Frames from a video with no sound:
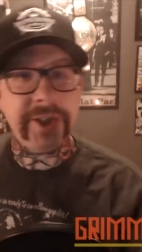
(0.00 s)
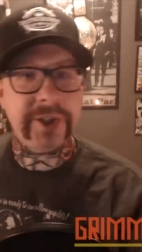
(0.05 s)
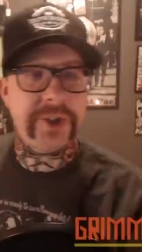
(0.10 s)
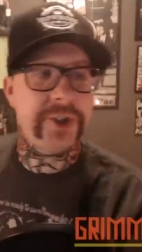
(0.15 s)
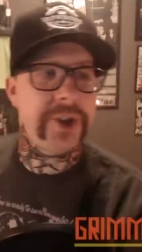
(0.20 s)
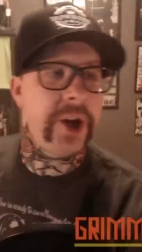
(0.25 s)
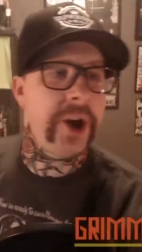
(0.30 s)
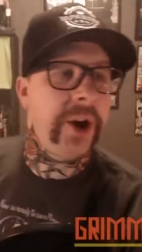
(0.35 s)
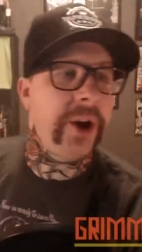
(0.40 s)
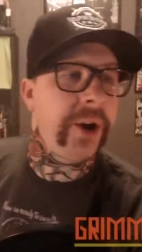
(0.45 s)

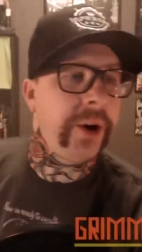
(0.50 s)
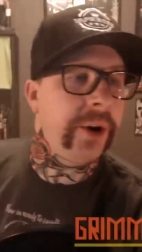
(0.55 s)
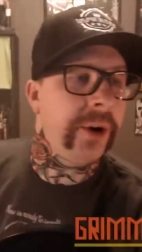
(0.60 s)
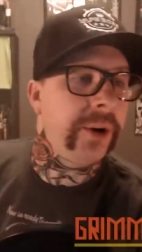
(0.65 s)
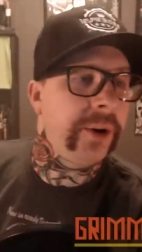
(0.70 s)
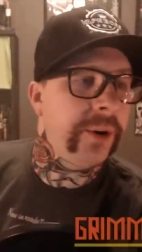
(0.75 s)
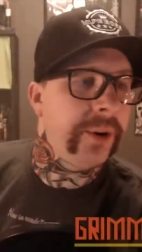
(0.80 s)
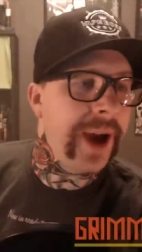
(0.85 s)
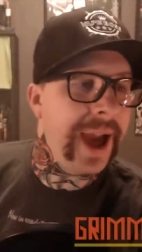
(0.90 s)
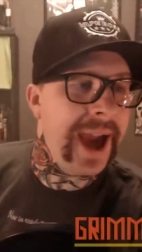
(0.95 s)

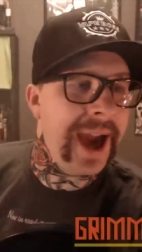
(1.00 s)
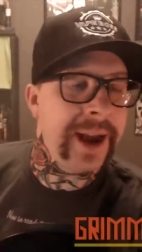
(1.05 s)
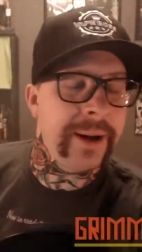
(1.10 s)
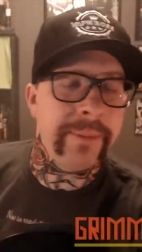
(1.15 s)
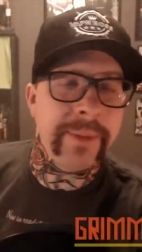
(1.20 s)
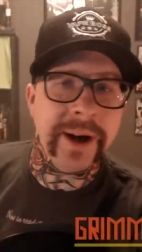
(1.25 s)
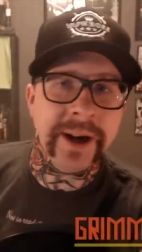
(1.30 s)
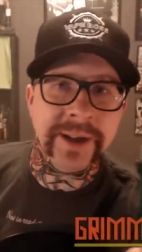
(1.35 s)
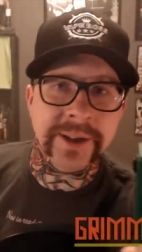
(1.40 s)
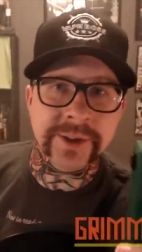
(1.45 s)
Show
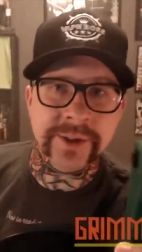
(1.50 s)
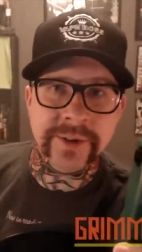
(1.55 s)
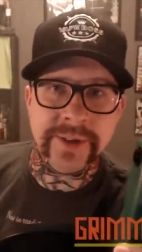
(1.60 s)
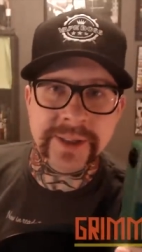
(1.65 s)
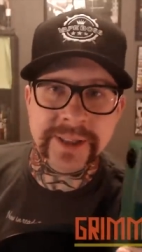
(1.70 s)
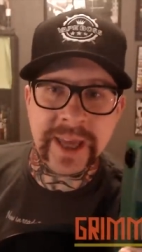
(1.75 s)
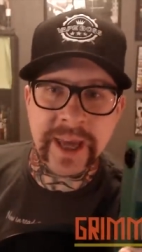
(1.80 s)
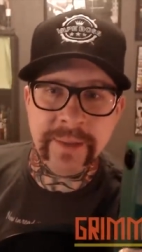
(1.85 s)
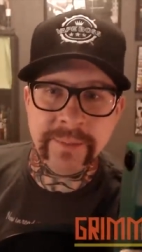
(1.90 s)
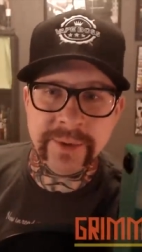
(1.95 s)
Atomizer.
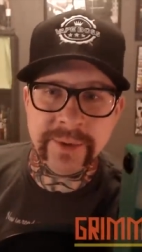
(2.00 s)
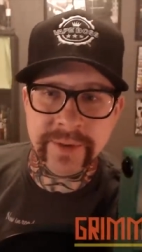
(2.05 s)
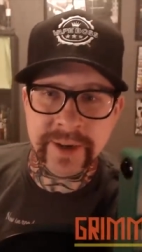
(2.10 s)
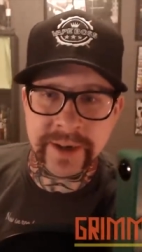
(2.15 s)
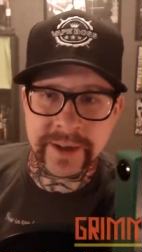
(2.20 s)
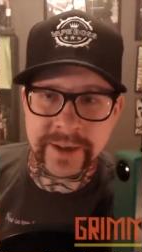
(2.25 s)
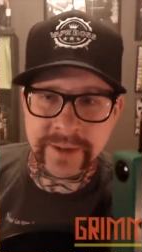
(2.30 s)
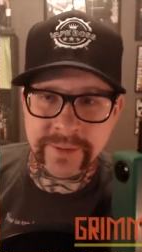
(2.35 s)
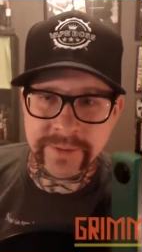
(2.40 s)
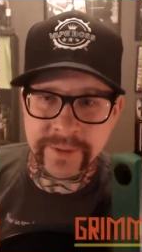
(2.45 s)
This came
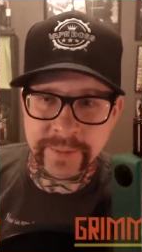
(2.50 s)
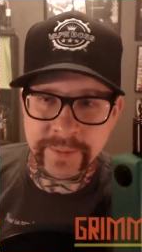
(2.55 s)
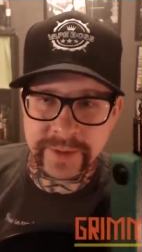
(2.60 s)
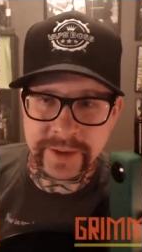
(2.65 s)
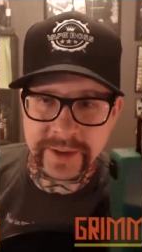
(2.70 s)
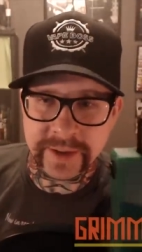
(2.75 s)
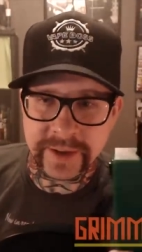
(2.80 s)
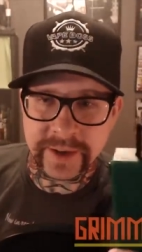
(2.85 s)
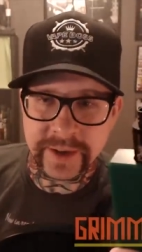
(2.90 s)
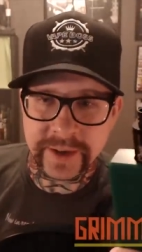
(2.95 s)
directly from
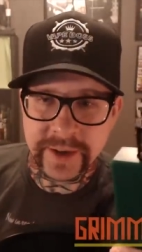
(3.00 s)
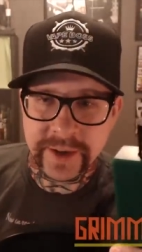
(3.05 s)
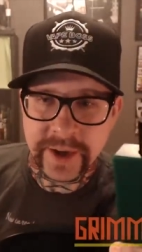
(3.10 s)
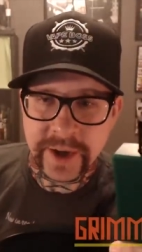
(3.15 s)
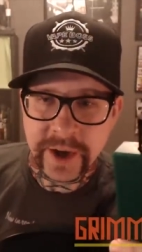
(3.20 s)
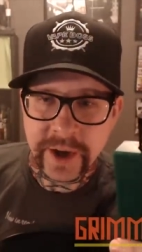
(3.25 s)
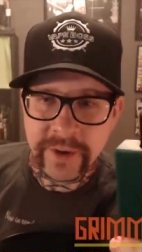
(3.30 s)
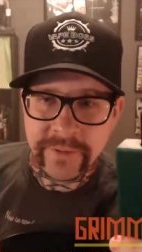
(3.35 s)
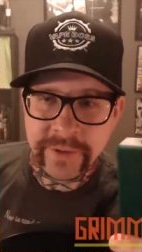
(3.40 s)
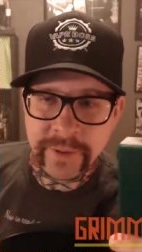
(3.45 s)
the uh,
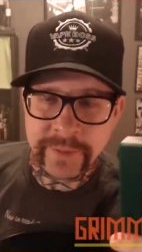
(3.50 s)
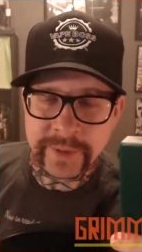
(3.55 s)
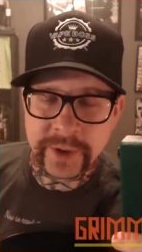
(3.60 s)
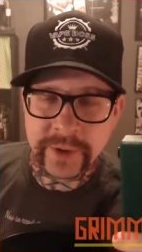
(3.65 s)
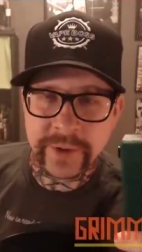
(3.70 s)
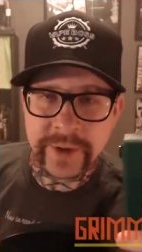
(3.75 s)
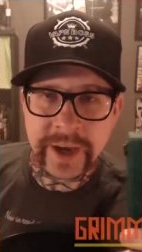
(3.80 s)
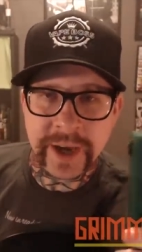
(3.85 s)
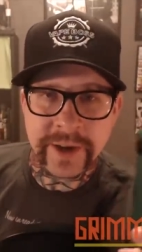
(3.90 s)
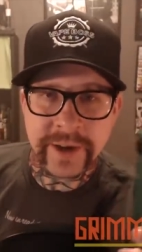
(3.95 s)
from the
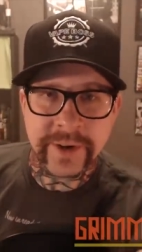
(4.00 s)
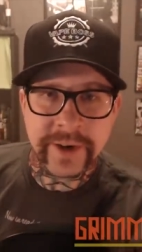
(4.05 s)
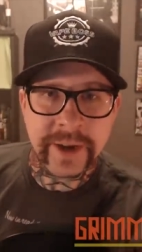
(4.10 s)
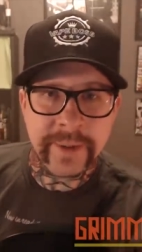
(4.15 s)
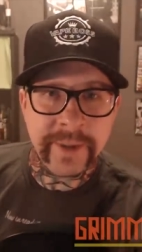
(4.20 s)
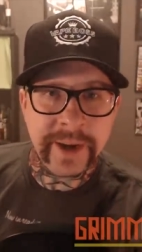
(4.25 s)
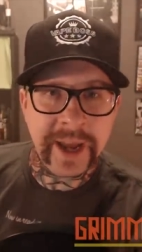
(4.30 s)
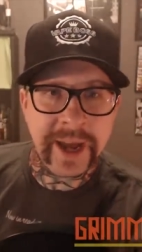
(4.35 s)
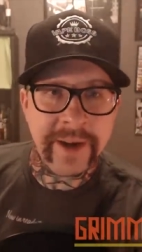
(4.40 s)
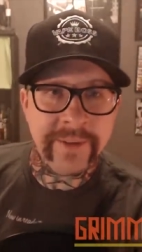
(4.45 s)
creator, and I'm
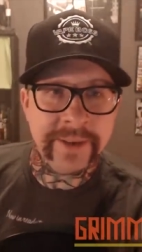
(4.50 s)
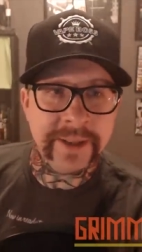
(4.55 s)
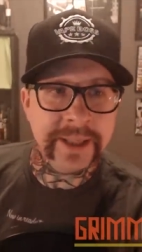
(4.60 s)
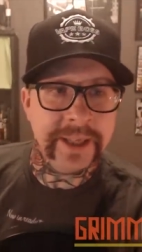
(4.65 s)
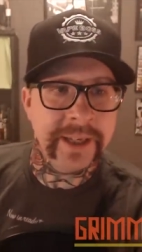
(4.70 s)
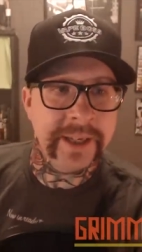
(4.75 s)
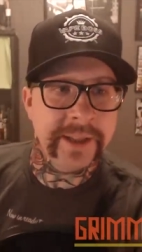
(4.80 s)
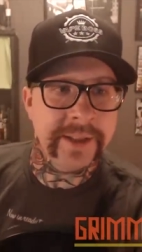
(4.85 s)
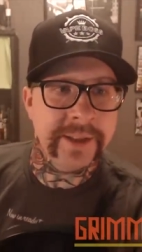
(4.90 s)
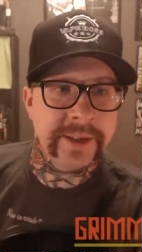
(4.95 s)
going to have a
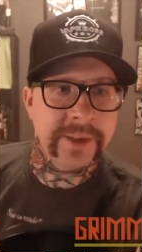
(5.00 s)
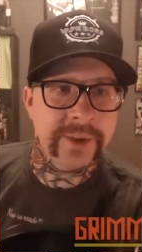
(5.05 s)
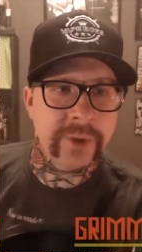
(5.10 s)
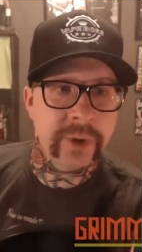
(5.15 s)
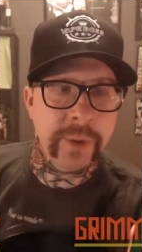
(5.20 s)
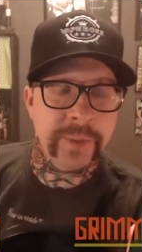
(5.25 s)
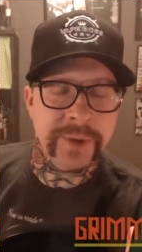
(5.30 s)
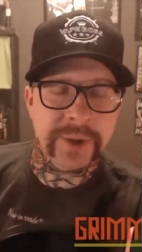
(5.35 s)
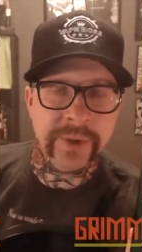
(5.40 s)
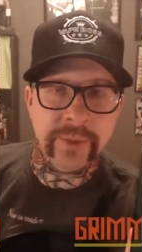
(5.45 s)
link in the
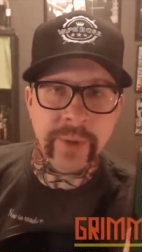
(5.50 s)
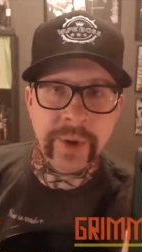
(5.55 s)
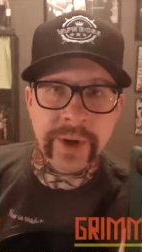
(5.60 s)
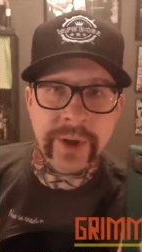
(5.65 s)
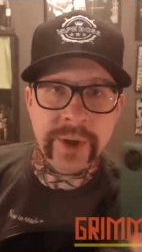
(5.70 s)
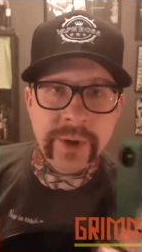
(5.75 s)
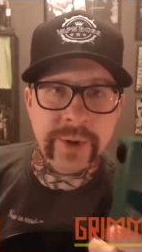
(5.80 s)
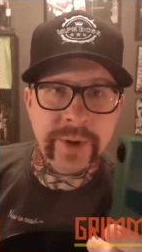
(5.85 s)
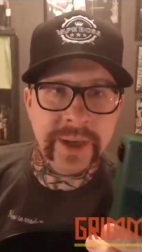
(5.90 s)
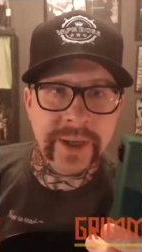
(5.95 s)
description where
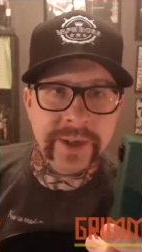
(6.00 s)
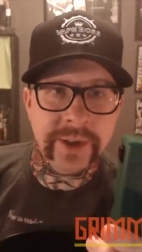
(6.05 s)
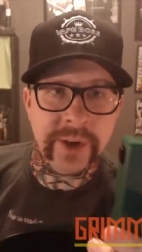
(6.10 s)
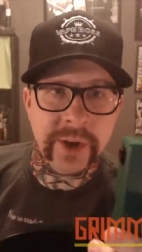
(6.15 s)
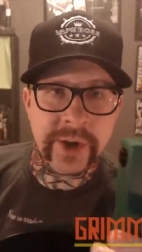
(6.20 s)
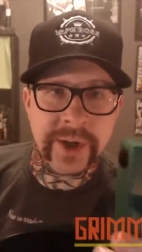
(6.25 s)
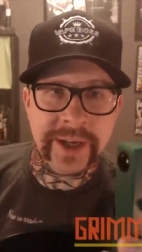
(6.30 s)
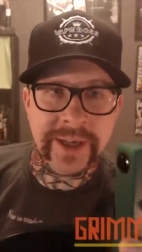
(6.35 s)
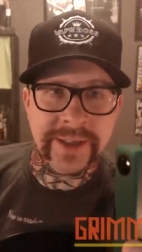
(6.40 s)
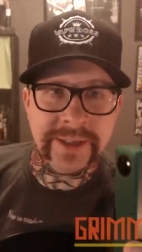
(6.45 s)
you can
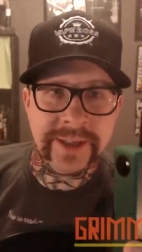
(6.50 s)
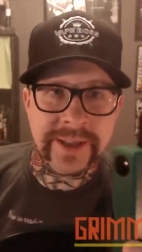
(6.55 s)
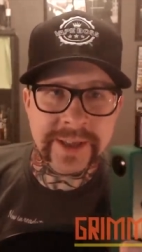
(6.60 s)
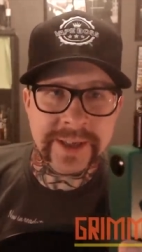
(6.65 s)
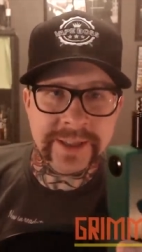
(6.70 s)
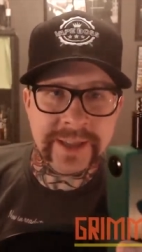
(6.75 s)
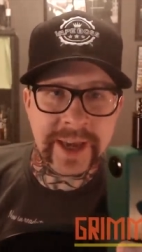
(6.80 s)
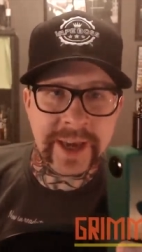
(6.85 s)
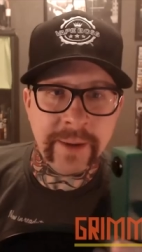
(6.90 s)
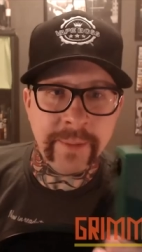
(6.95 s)
look into
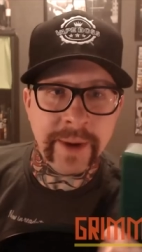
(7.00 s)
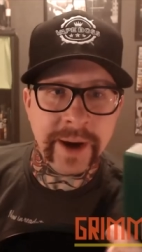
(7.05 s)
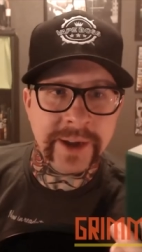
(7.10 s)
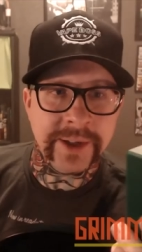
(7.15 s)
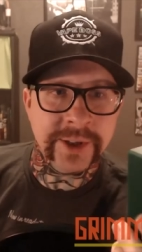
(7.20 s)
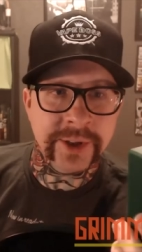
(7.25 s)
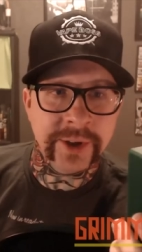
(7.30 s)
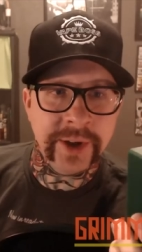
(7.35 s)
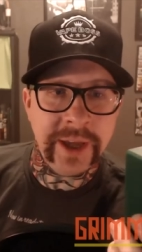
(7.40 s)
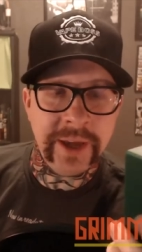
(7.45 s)
this
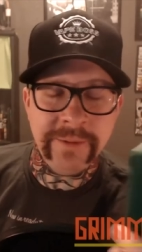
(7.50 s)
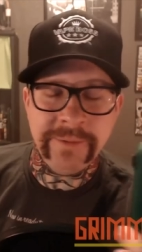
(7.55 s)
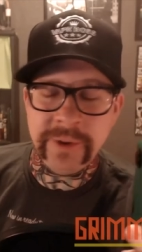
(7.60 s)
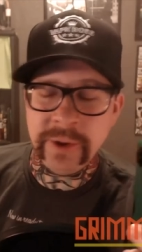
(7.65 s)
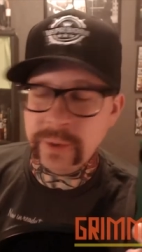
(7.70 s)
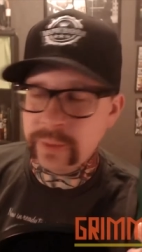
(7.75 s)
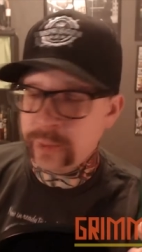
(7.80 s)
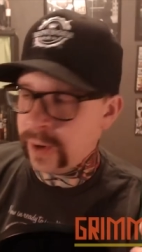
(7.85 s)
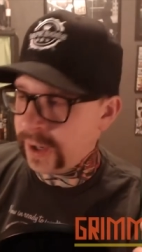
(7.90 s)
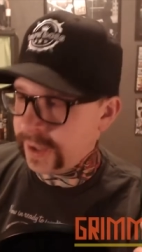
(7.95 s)
atomizer if
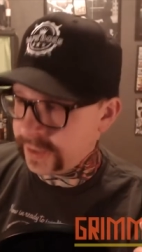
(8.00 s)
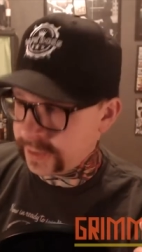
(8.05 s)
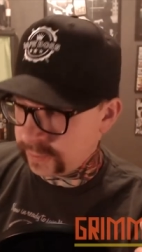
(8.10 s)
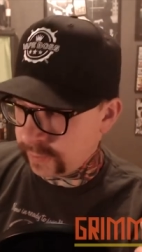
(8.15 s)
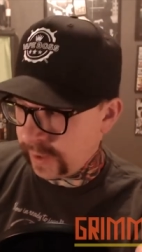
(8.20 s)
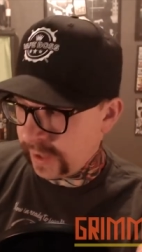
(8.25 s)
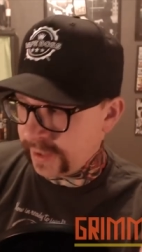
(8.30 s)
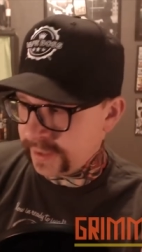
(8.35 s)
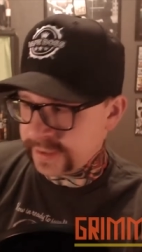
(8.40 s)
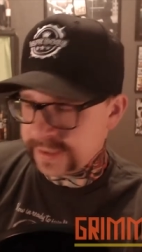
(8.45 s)
you want, as
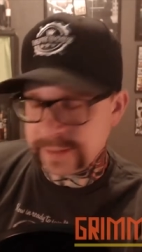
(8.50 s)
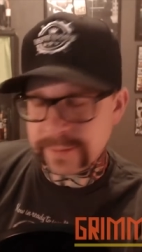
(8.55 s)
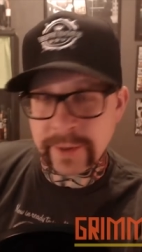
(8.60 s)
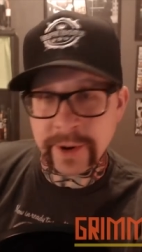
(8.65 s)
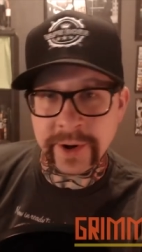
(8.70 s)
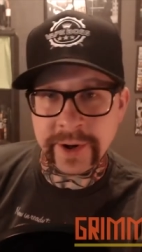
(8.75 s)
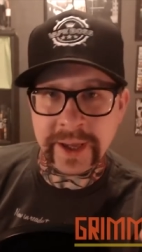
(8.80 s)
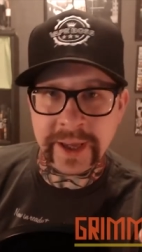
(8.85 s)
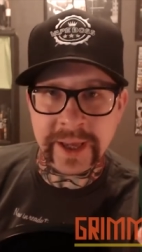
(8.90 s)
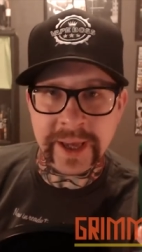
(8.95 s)
well as the
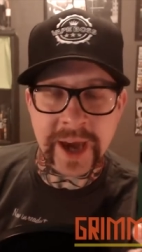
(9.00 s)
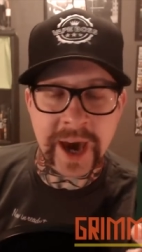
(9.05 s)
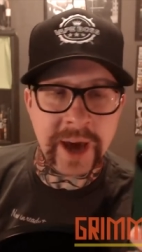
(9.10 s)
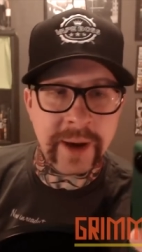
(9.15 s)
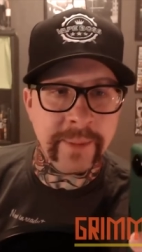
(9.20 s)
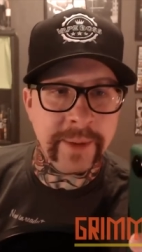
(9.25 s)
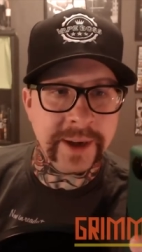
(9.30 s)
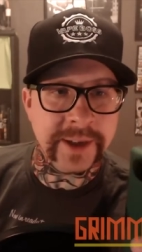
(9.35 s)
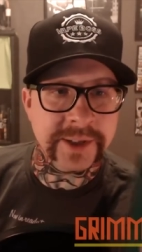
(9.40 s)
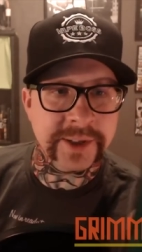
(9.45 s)
Marquis
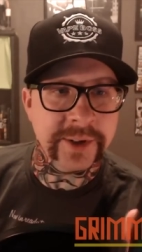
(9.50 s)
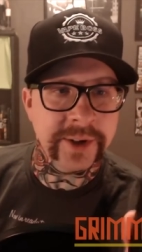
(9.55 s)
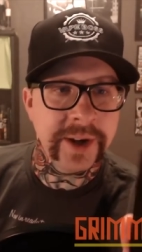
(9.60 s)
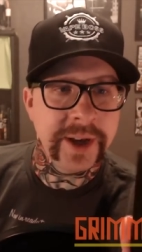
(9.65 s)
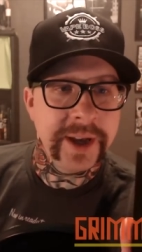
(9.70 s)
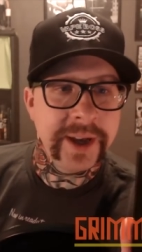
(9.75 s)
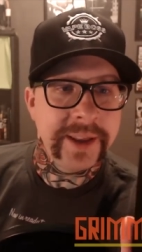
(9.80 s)
Atomizer.